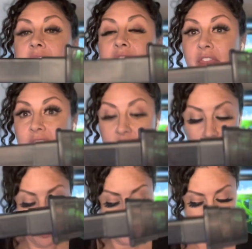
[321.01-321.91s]
This
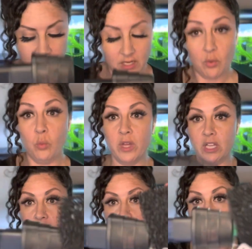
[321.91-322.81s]
one will
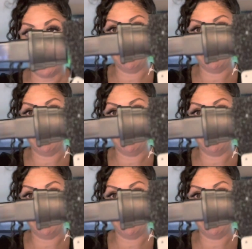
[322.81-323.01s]
not